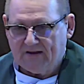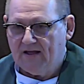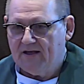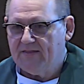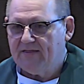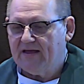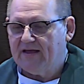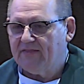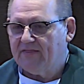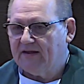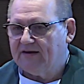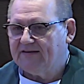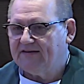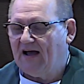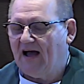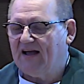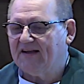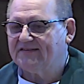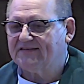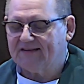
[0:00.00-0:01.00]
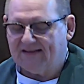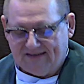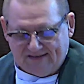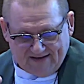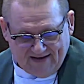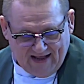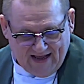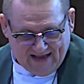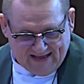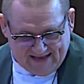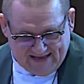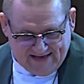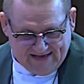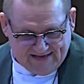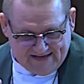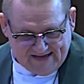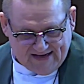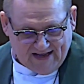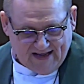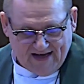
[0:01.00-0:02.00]
I think the task is like
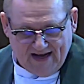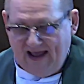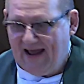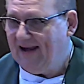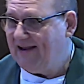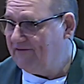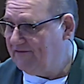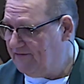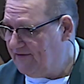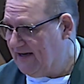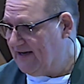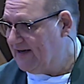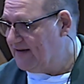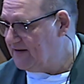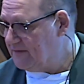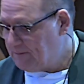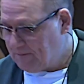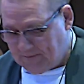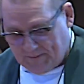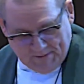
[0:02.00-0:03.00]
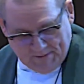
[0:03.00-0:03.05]
eating an elephant.